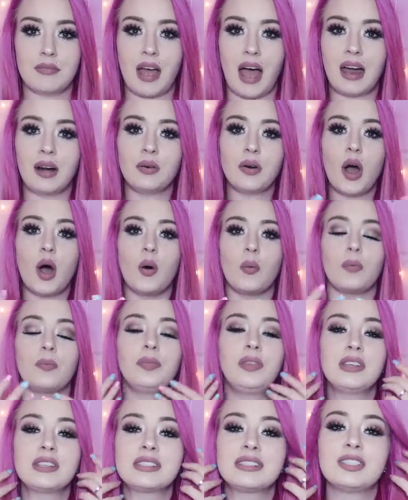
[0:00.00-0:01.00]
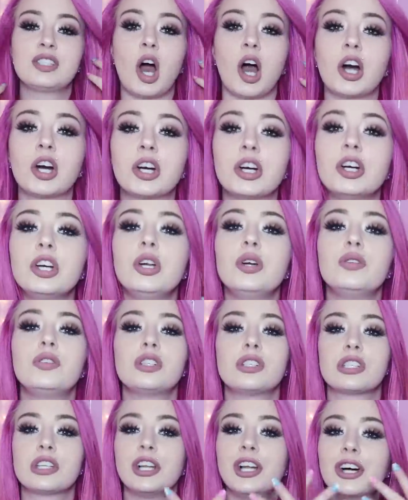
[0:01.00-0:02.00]
I don't know, this darker nude
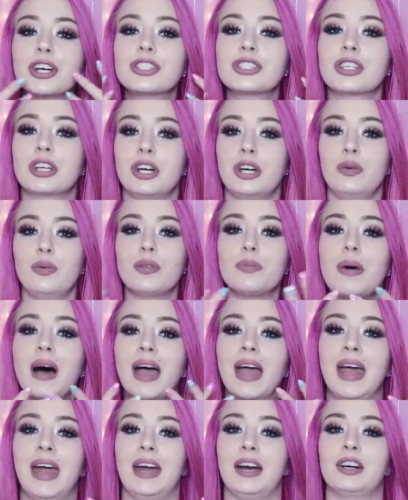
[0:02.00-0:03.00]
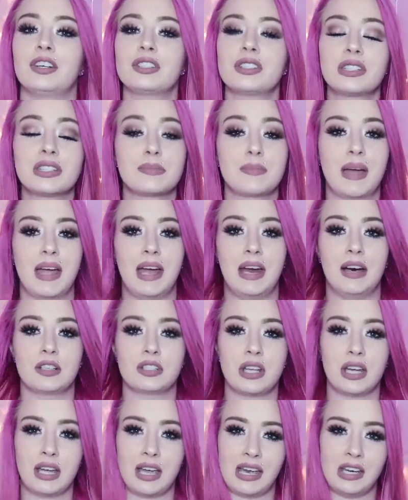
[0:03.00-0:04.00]
just looks good with my hair, since my hair
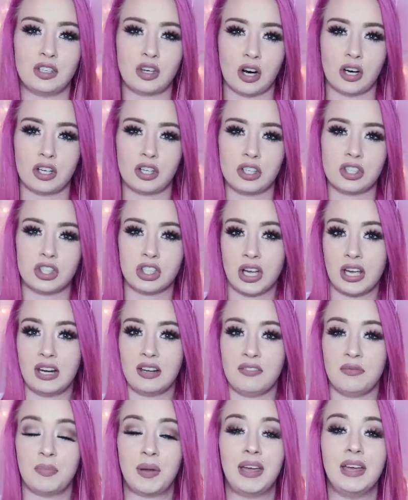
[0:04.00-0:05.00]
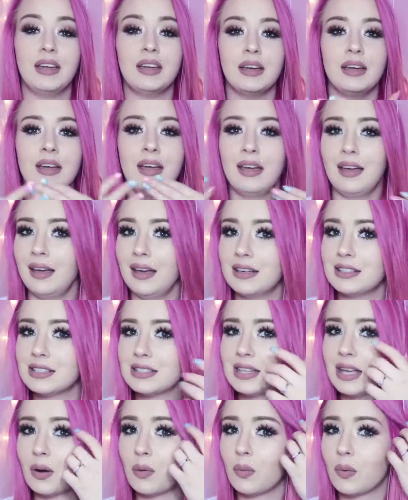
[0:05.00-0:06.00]
is like a darker shade of pink. It
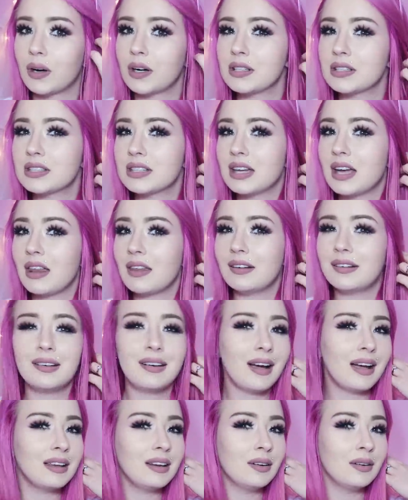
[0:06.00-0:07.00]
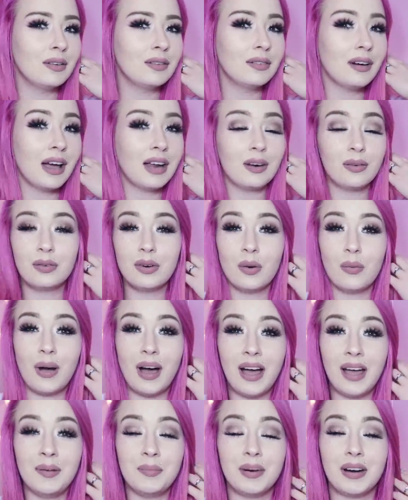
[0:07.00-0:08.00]
just like works together. I don't know
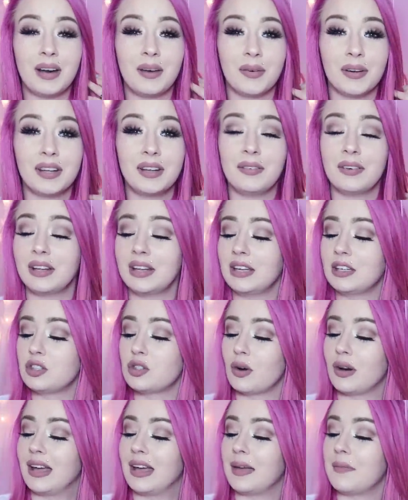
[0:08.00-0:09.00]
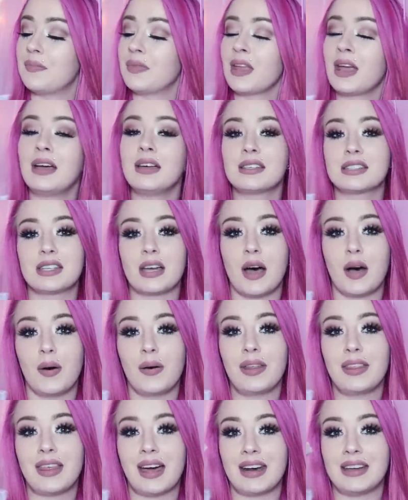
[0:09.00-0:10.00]
why, but I really, really enjoy it.
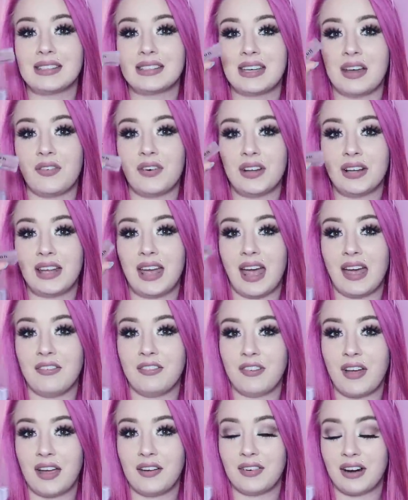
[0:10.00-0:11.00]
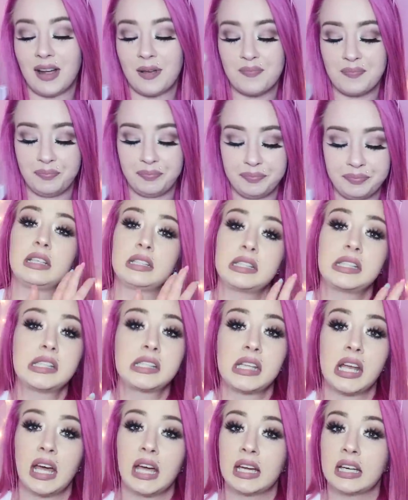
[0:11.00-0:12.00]
So that is definitely a favorite. This
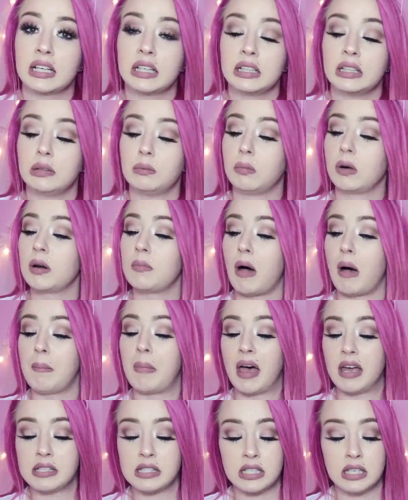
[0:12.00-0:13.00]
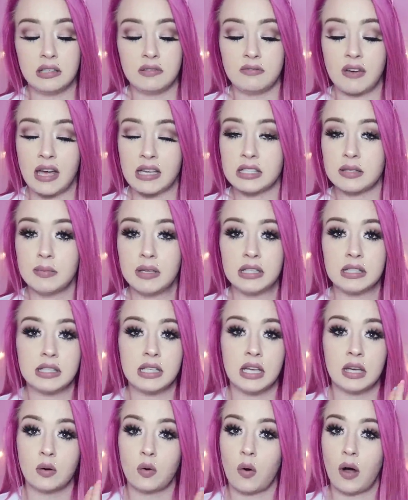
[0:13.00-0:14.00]
is like one of my best
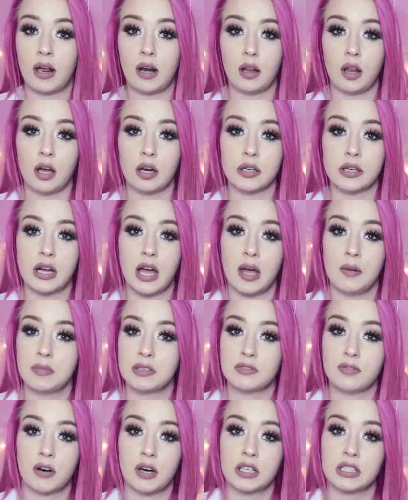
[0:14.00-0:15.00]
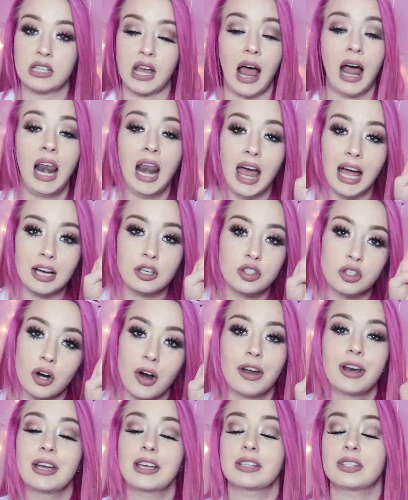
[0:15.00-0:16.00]
investments in quite a long time as far as
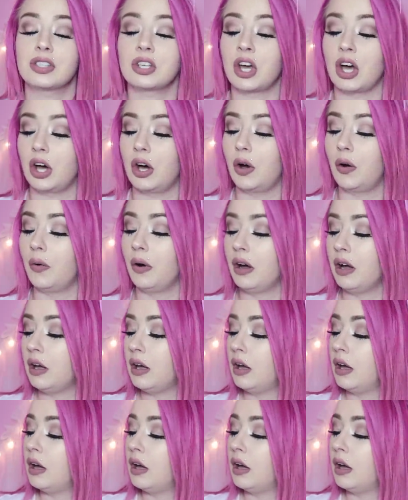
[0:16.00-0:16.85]
electronics go.